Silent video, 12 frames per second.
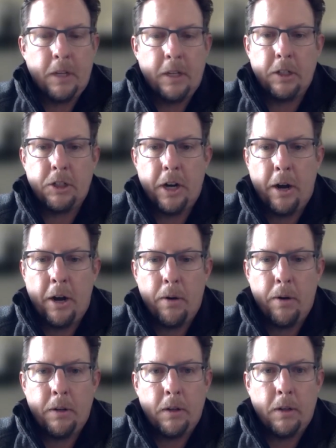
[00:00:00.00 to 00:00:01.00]
take a
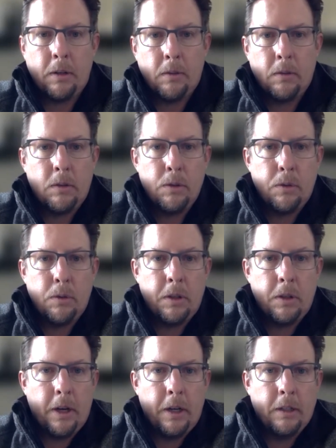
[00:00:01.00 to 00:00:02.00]
shower and do
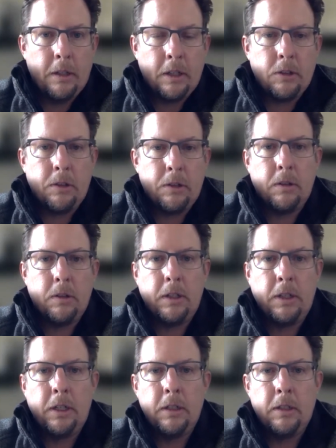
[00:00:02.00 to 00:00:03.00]
the industrial
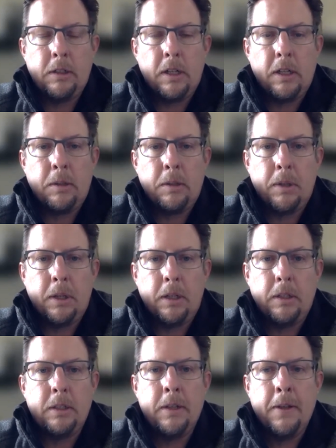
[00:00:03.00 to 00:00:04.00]
cleaning that's taking
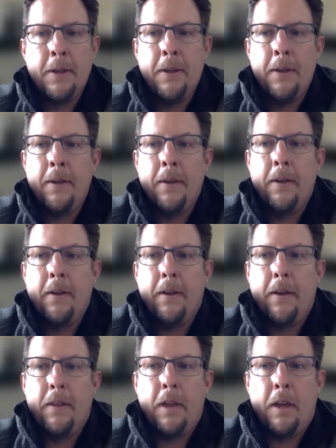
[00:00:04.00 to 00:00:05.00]
place.
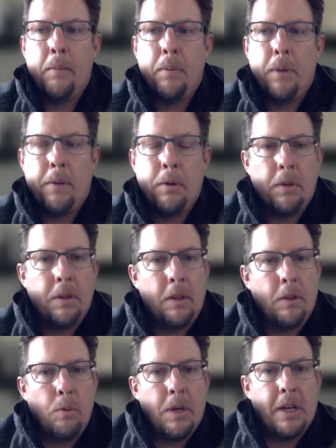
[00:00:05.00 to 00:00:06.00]
And then probably
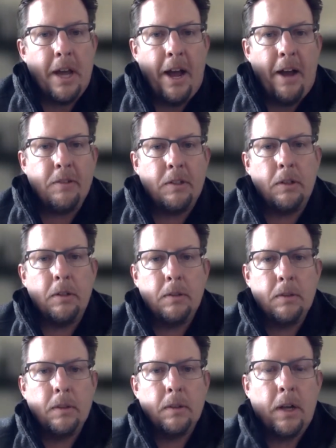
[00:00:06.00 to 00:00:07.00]
within the week
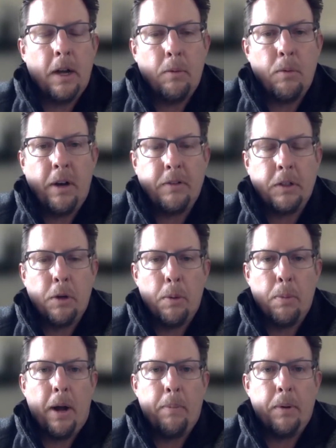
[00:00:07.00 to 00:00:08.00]
after, we'll have to go
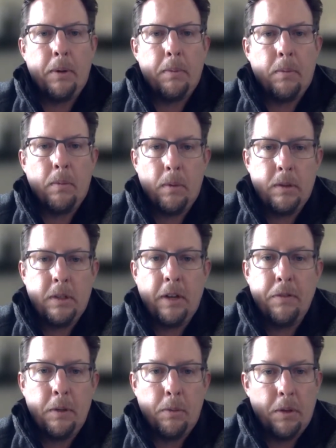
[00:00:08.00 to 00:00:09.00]
property,
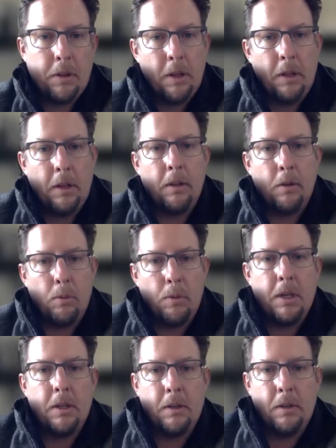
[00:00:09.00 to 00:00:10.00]
definitely within the
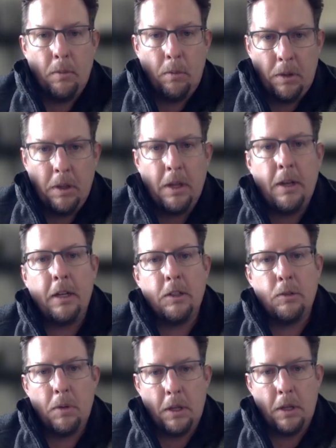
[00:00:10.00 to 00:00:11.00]
week, within
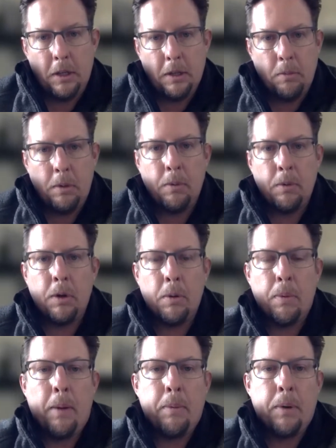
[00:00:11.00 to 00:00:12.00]
next week, we will go
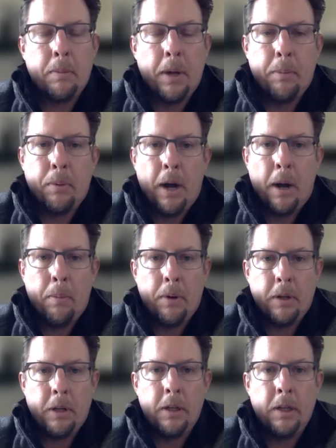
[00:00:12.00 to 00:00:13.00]
property by
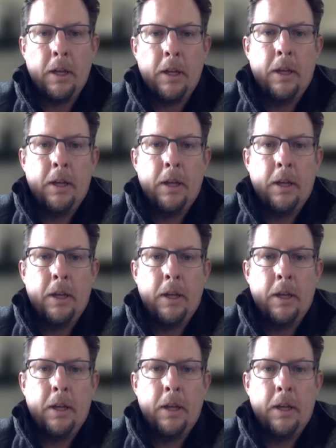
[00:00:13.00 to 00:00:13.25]
property